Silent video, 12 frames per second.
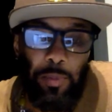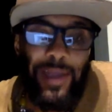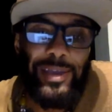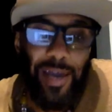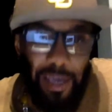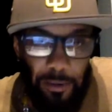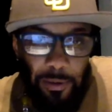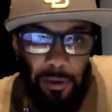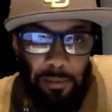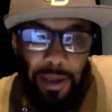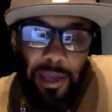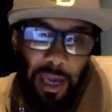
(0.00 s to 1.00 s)
Bayahibe.
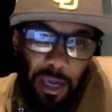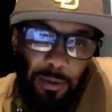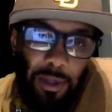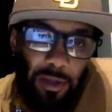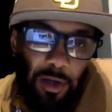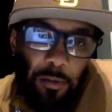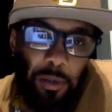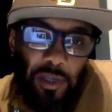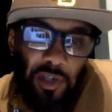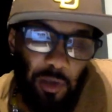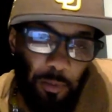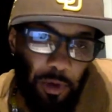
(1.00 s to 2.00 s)
Bayahibe is going to be
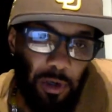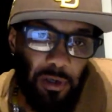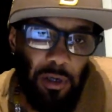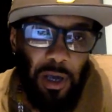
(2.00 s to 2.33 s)
cheaper,